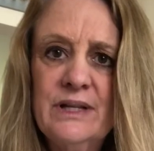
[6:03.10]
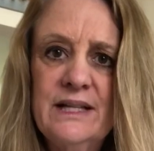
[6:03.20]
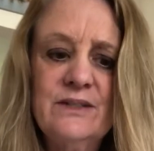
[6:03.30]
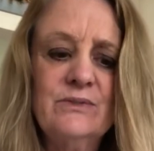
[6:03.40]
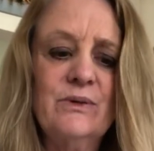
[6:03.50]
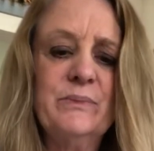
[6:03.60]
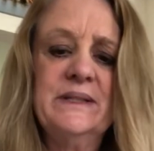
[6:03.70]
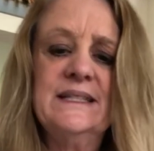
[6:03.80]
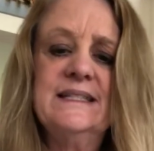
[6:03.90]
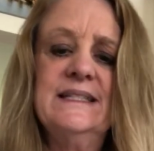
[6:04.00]
that. You won't be
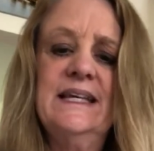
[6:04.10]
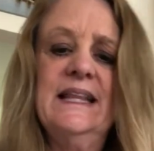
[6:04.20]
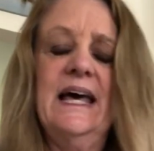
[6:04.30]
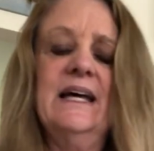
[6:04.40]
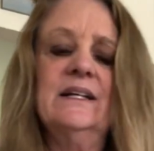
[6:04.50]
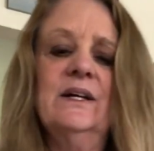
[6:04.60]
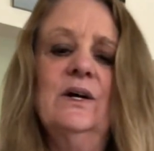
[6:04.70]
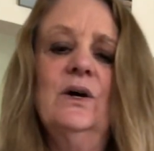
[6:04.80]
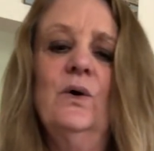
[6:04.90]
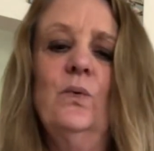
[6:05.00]
able to see that.
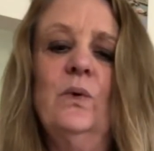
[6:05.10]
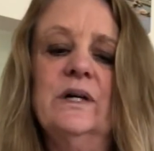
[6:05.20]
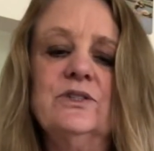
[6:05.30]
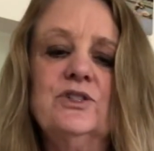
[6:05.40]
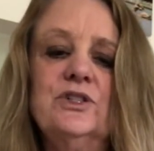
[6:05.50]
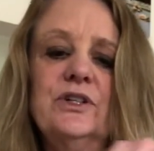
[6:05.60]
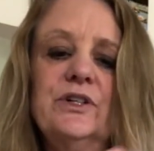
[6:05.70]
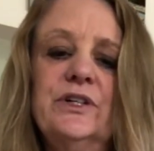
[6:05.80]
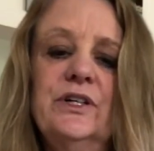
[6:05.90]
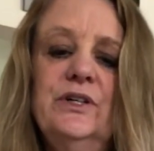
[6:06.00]
1 sugar
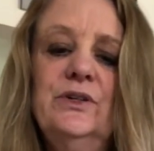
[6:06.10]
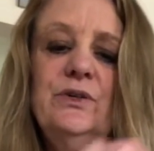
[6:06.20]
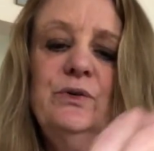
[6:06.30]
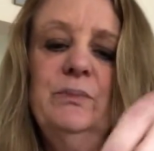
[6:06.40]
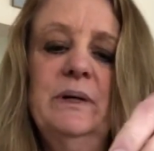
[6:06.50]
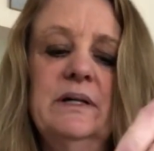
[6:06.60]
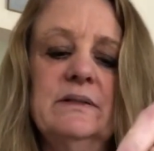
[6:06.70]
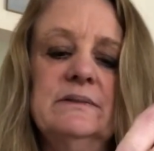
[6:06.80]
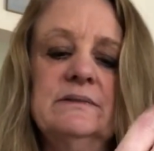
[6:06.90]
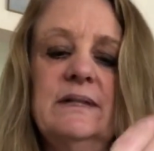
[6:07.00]
cube.
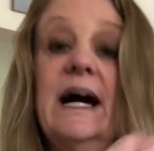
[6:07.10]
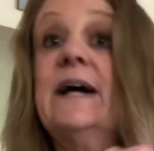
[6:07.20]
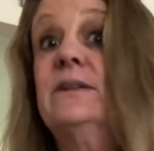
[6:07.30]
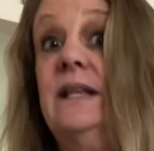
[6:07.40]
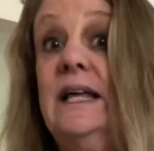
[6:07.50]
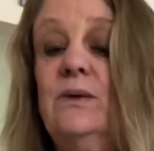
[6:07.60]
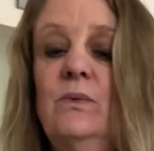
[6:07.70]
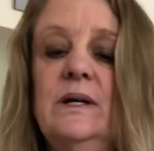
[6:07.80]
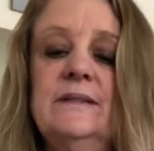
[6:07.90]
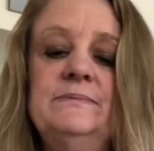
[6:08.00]
I only like
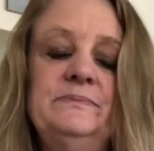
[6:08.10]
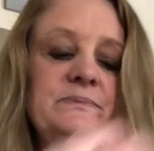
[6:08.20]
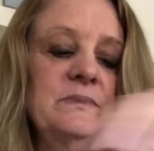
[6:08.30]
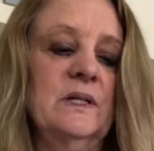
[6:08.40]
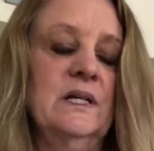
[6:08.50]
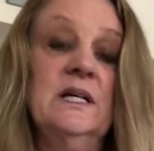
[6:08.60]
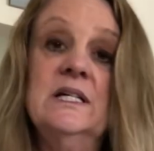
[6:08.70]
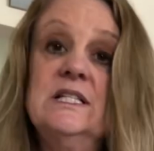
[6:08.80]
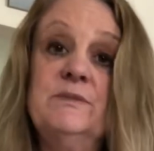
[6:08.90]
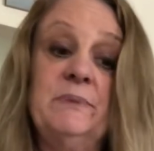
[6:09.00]
1
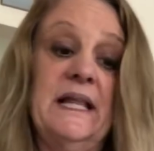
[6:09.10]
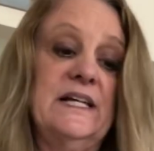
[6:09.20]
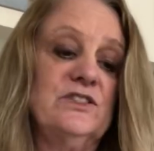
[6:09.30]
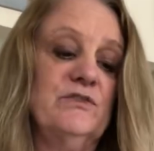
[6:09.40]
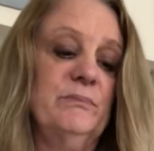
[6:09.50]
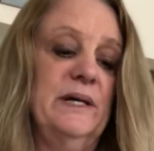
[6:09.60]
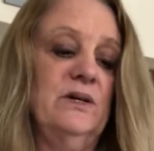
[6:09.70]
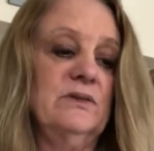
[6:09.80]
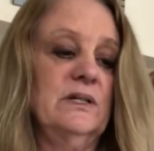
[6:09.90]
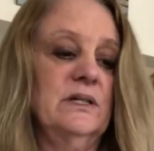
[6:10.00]
splash of milk.